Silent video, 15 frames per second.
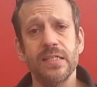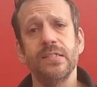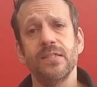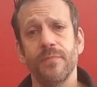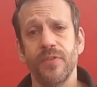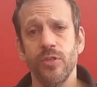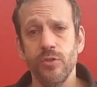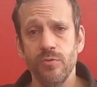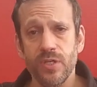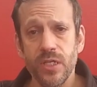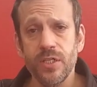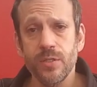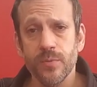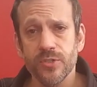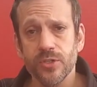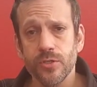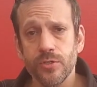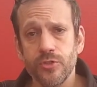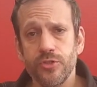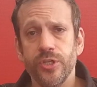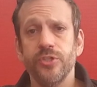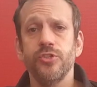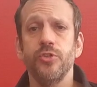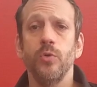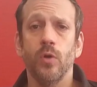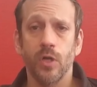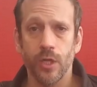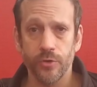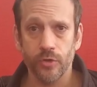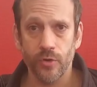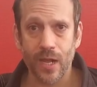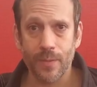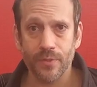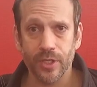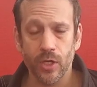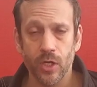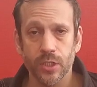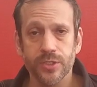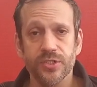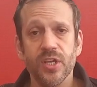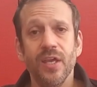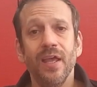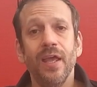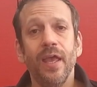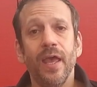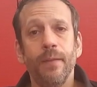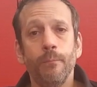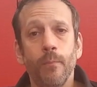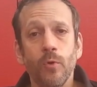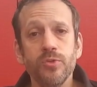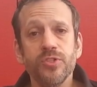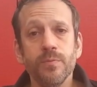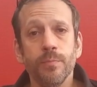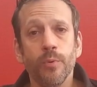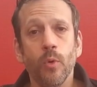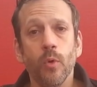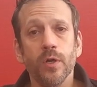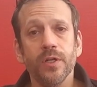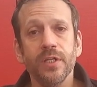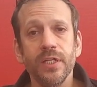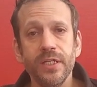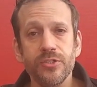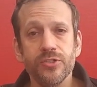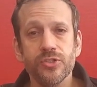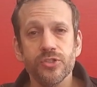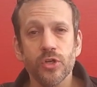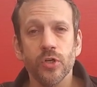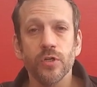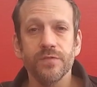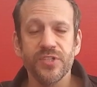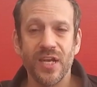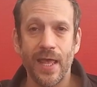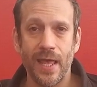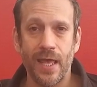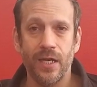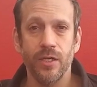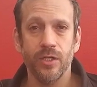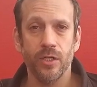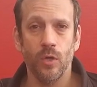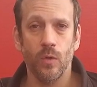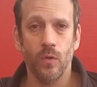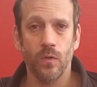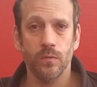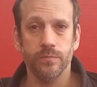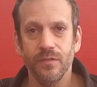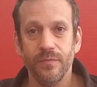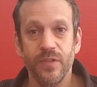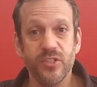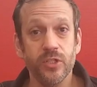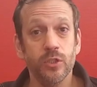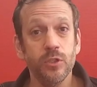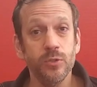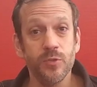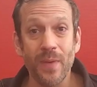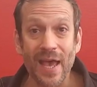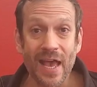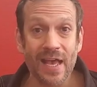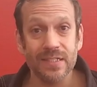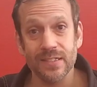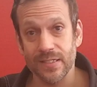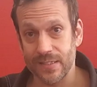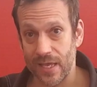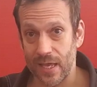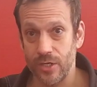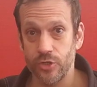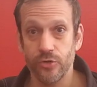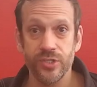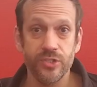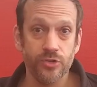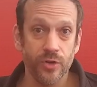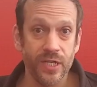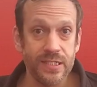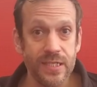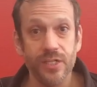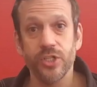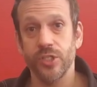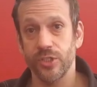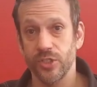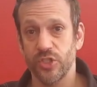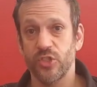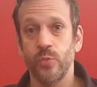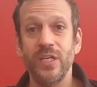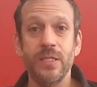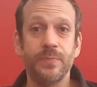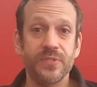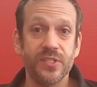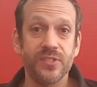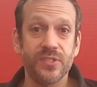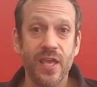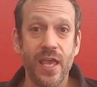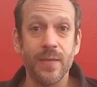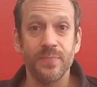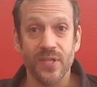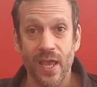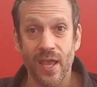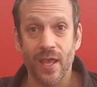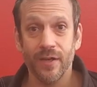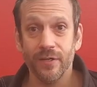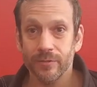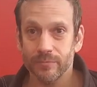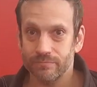is something unique to Brazilian Jiu-Jitsu or other grappling arts, and most importantly, serves an end goal. This includes passes, entries, transitions, sweeps, escapes, and